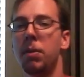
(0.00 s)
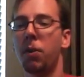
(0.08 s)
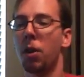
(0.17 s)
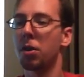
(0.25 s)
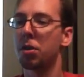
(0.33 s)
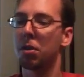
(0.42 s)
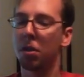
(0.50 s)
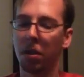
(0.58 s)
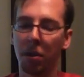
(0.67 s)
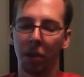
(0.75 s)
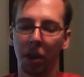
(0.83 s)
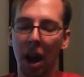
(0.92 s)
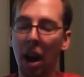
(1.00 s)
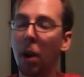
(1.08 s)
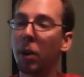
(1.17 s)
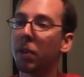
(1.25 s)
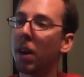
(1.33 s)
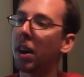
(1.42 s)
First,
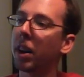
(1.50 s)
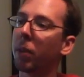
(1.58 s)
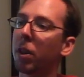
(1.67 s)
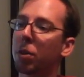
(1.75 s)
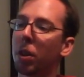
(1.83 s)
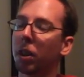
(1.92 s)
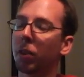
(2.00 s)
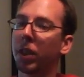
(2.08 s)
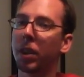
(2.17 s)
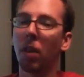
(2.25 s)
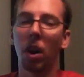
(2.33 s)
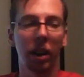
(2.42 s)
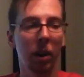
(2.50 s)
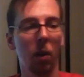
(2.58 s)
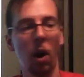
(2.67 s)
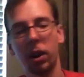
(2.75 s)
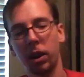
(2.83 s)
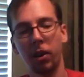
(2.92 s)
how we found it was we're at the flea market
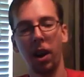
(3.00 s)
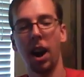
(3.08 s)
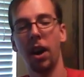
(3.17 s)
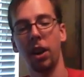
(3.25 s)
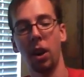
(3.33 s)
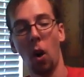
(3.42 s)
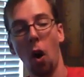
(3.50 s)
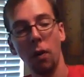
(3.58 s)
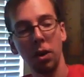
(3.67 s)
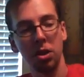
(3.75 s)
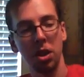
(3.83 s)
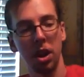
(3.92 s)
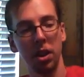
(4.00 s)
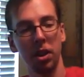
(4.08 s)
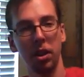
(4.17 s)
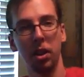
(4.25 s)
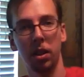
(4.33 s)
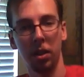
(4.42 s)
walking around, and all of a
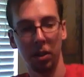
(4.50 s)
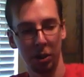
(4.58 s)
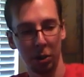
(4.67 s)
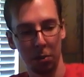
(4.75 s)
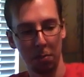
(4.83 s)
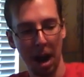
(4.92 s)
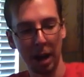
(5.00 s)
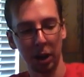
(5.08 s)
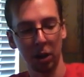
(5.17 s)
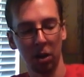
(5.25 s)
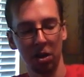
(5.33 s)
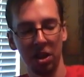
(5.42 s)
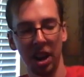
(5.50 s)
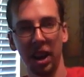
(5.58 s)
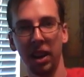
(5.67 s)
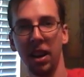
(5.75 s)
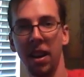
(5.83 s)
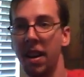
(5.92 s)
sudden, Patrick looks
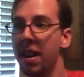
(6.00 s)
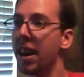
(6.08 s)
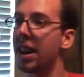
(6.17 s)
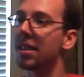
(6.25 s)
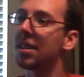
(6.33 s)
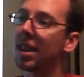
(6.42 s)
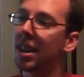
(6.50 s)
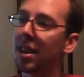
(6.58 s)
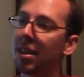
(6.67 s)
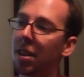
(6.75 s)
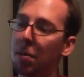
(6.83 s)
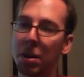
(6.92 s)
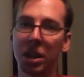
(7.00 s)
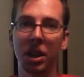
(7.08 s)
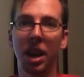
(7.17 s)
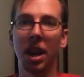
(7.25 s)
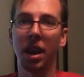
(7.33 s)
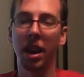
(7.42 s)
in and sees a bunch of
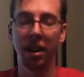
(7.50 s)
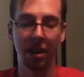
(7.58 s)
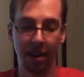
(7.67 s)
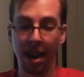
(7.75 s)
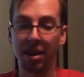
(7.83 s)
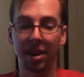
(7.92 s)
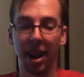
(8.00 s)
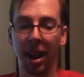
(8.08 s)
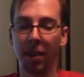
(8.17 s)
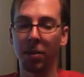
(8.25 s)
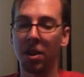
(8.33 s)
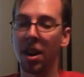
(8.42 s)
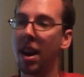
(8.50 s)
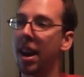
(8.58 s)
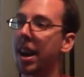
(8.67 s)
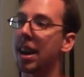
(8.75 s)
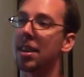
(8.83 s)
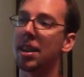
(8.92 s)
NES games,
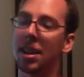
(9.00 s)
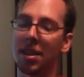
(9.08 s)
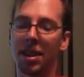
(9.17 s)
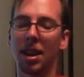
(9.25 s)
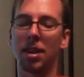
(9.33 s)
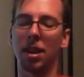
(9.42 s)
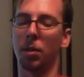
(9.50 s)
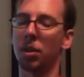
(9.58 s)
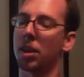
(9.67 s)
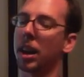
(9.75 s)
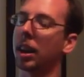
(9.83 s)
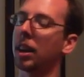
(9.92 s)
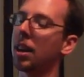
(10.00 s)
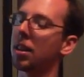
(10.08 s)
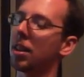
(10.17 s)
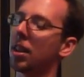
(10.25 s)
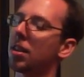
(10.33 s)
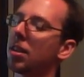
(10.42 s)
and he sees this, and it was like
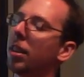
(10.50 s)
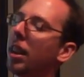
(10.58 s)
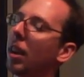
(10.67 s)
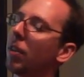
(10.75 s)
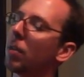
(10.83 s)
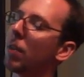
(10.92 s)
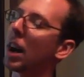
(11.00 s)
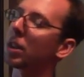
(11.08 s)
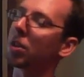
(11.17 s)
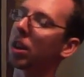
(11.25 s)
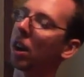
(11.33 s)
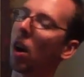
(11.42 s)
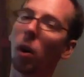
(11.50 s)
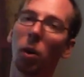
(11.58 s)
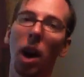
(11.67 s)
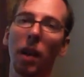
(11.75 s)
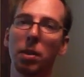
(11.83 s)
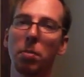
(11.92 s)
this in the sleeve, and Patrick's like, oh
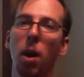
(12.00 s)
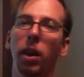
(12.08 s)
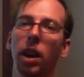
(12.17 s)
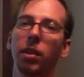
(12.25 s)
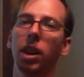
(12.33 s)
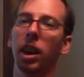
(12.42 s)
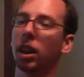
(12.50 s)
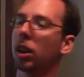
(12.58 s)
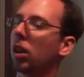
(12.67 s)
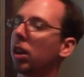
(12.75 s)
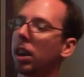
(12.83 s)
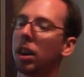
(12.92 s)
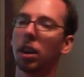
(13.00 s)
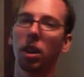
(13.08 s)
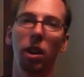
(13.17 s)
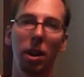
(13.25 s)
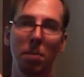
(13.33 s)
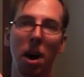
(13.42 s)
crap, it's probably going to be like
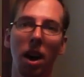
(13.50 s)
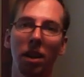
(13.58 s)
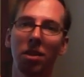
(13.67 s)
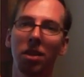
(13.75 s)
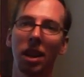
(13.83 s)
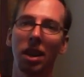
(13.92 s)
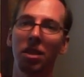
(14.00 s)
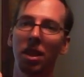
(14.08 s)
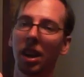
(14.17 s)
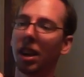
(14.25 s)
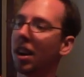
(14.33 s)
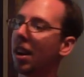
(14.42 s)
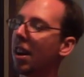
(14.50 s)
30 bucks, easy.